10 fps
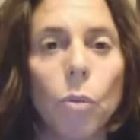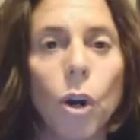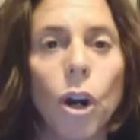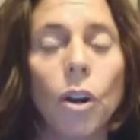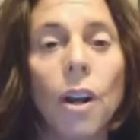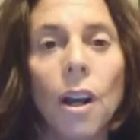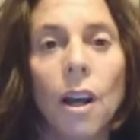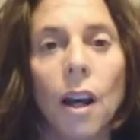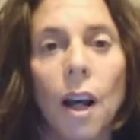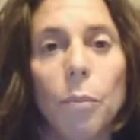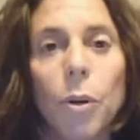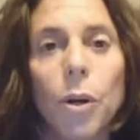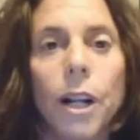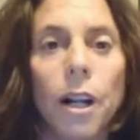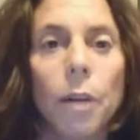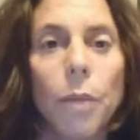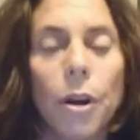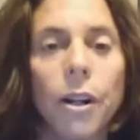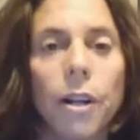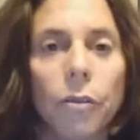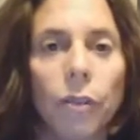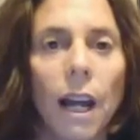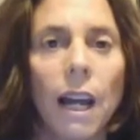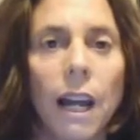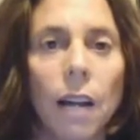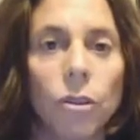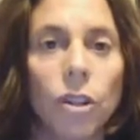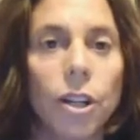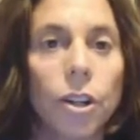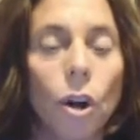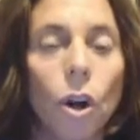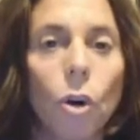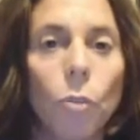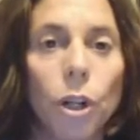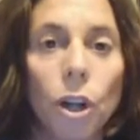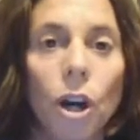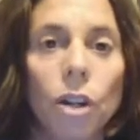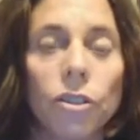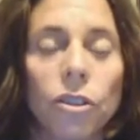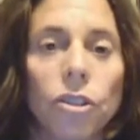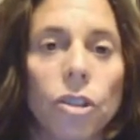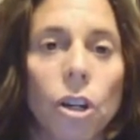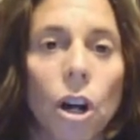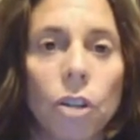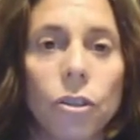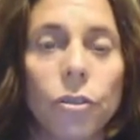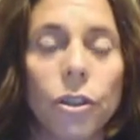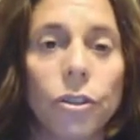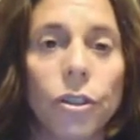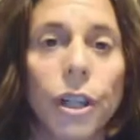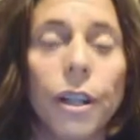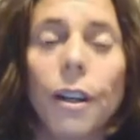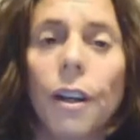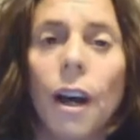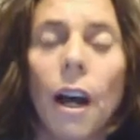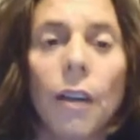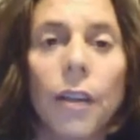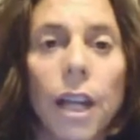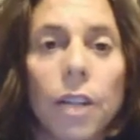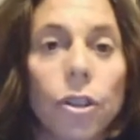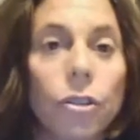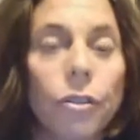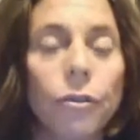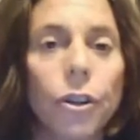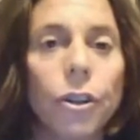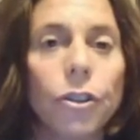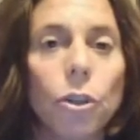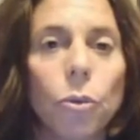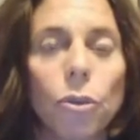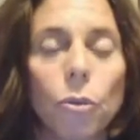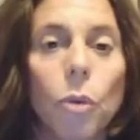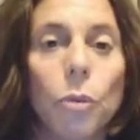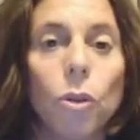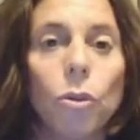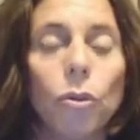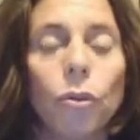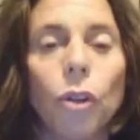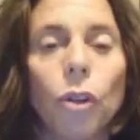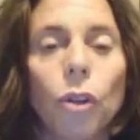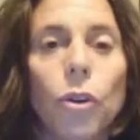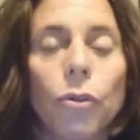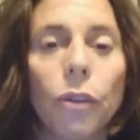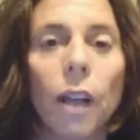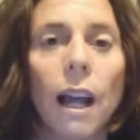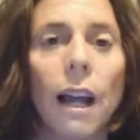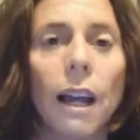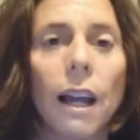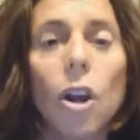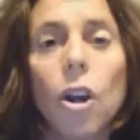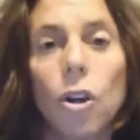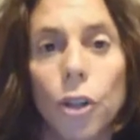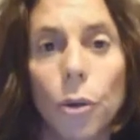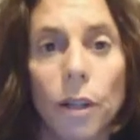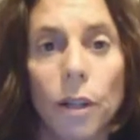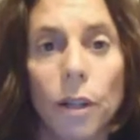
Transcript: where putting an American flag outside your home would cause such a controversy? The case you're referring to was a woman who's flown her flag, her U.S.